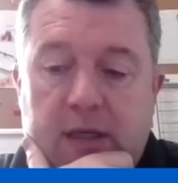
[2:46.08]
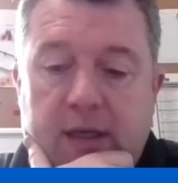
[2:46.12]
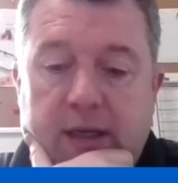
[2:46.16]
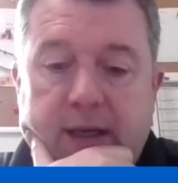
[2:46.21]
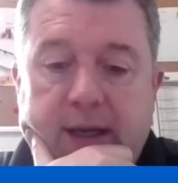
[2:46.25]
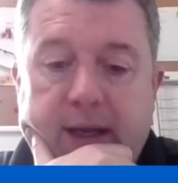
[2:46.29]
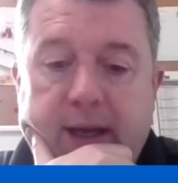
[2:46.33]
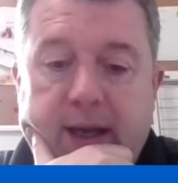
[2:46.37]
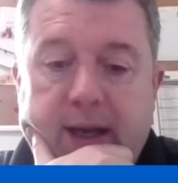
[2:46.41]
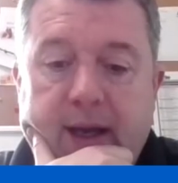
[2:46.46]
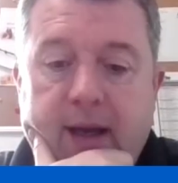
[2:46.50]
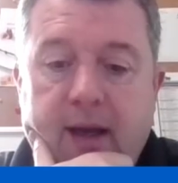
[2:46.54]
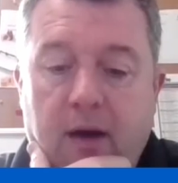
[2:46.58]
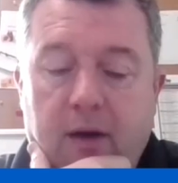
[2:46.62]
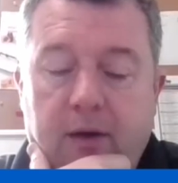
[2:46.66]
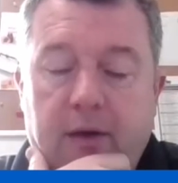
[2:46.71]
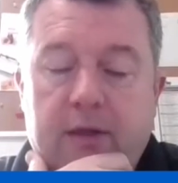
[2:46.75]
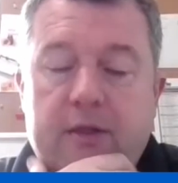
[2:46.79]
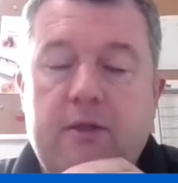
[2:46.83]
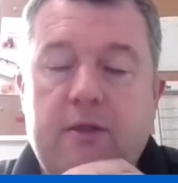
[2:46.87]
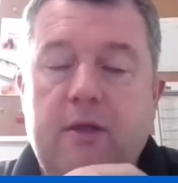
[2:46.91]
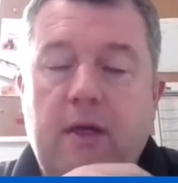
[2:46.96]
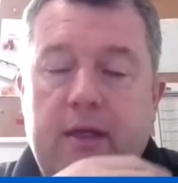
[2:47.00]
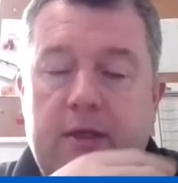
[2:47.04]

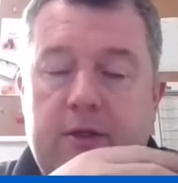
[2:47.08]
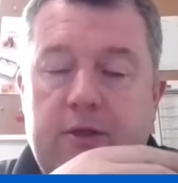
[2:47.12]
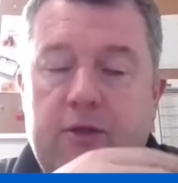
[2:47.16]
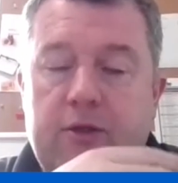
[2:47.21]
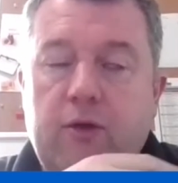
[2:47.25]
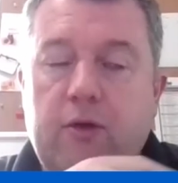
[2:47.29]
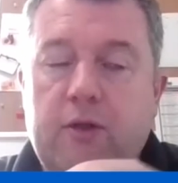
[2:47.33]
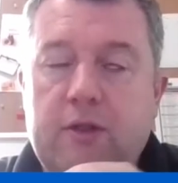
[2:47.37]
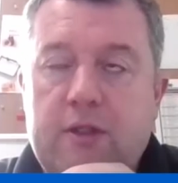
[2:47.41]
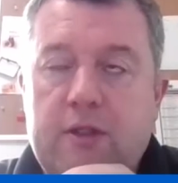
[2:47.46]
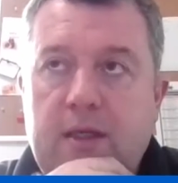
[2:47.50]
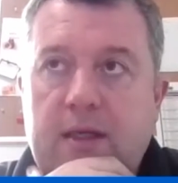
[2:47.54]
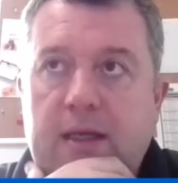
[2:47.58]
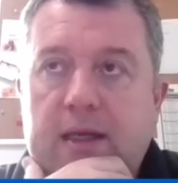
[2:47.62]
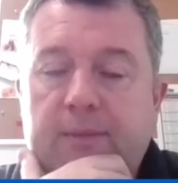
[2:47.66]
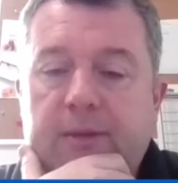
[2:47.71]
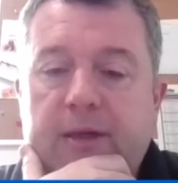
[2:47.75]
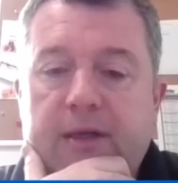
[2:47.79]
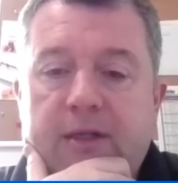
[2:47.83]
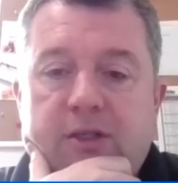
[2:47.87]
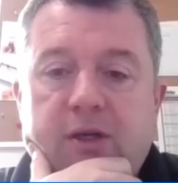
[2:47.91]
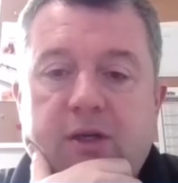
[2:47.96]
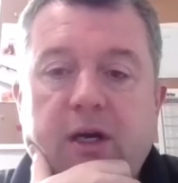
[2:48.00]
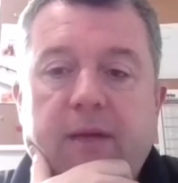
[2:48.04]
it took us a little
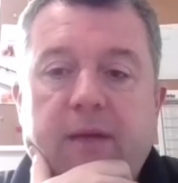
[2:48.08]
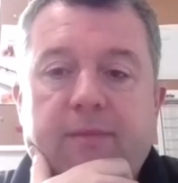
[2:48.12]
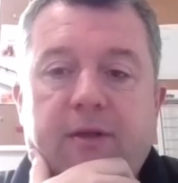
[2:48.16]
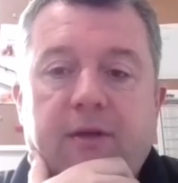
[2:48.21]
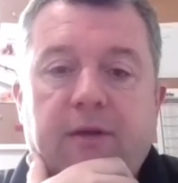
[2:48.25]
bit of time